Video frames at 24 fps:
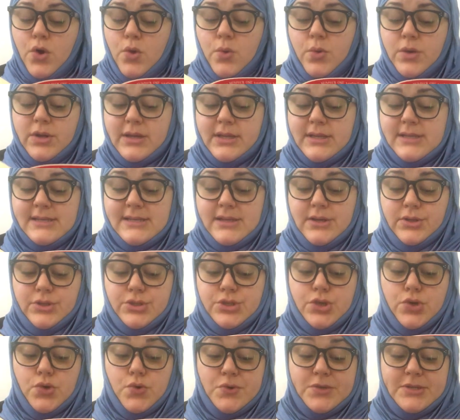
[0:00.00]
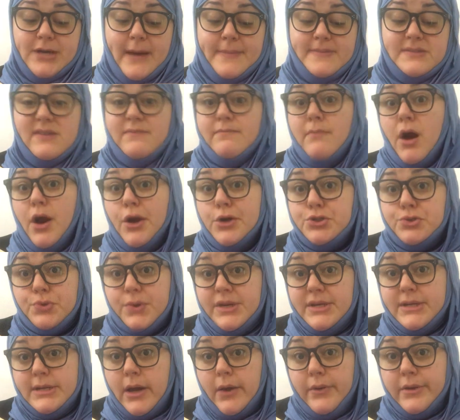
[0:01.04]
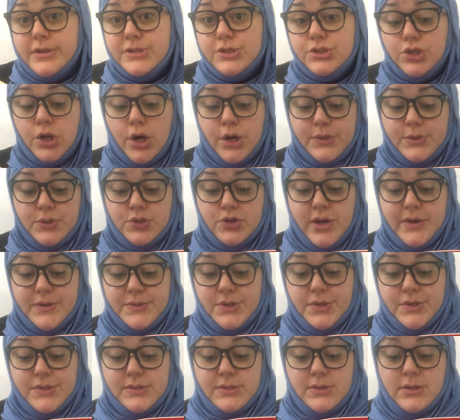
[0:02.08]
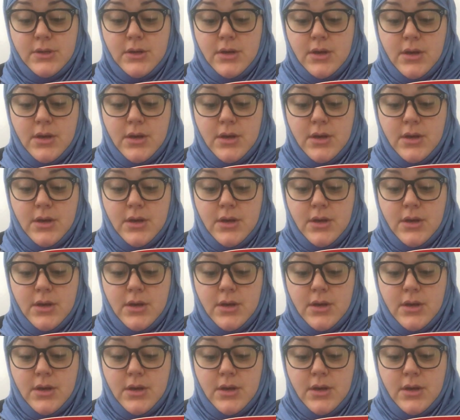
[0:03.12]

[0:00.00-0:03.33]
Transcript: who had concealed 2 tubs of margarine down his trousers.